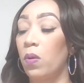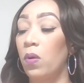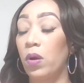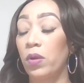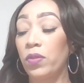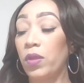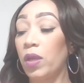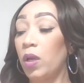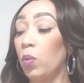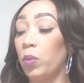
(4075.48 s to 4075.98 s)

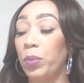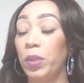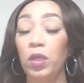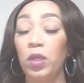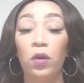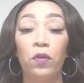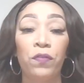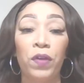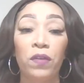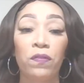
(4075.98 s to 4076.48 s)
Or there will be
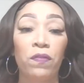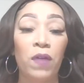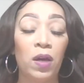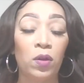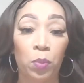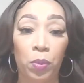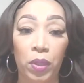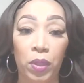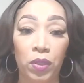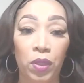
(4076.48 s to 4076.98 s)
no faith
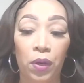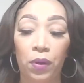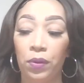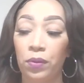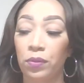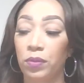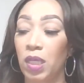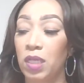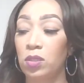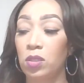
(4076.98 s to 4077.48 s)
found upon the
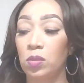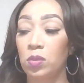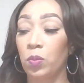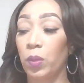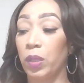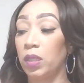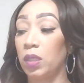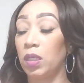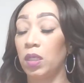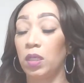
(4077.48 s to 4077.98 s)
earth. That's just
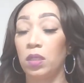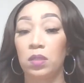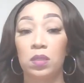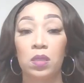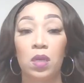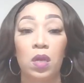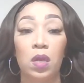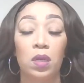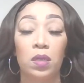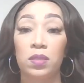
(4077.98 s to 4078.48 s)
what it
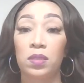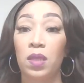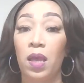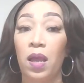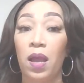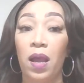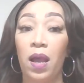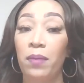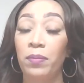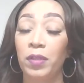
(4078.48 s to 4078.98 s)
is. Because
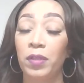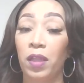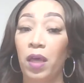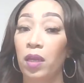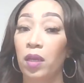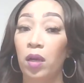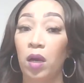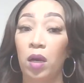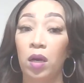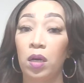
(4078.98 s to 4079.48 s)
I'd be
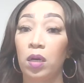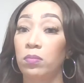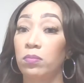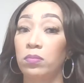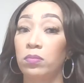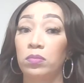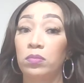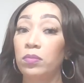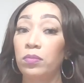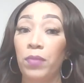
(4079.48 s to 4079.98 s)
like
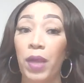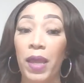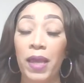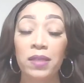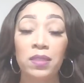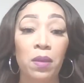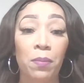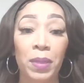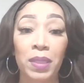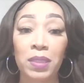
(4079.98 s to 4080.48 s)

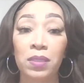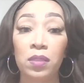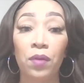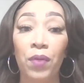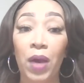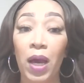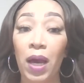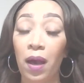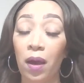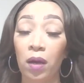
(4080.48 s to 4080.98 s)
asking
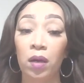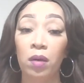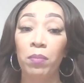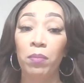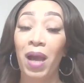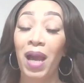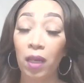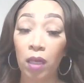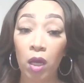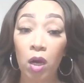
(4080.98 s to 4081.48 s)
myself,
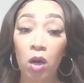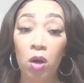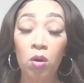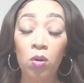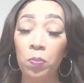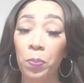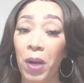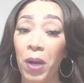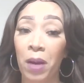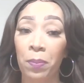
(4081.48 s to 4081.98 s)
how
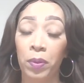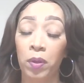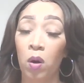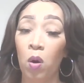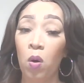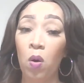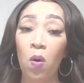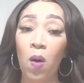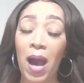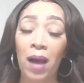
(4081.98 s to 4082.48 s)
long, papa?
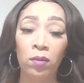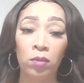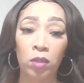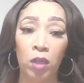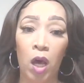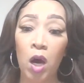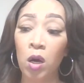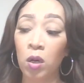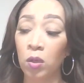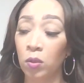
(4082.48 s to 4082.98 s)
Oh, how
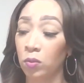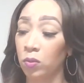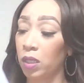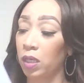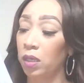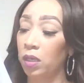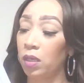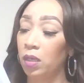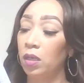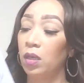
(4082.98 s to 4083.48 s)
long?
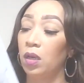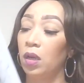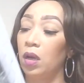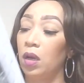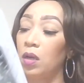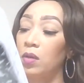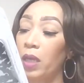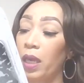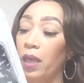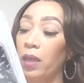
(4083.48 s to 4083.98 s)

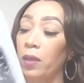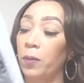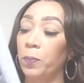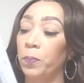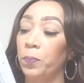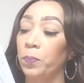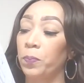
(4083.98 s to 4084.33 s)
Okay.